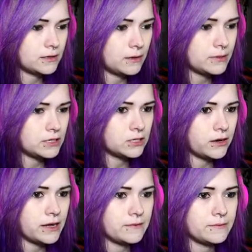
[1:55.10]
I'm gonna
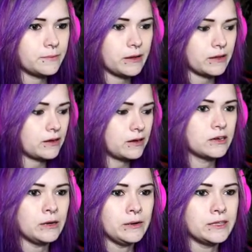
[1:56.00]
die by, like,
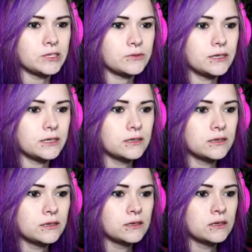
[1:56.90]
hunger at this rate.
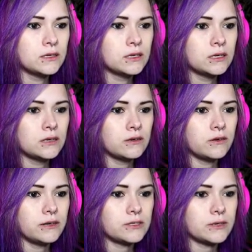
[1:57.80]

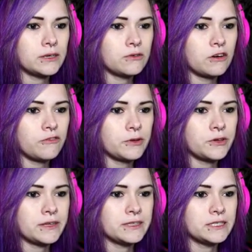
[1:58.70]
Right, so I can craft my
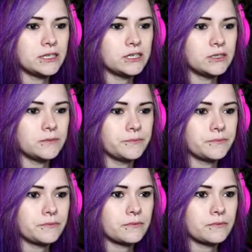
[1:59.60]
cooking station.